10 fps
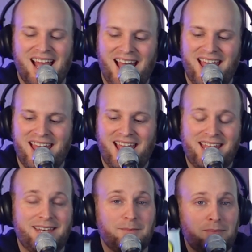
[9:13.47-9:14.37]

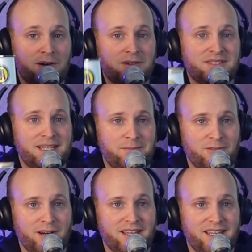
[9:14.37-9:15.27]
And pro tip
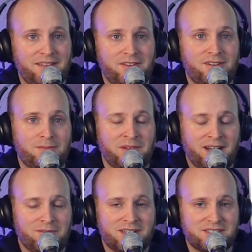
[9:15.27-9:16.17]
for you, if you do
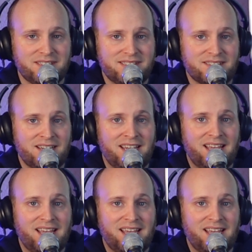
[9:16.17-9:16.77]
plan on watching these,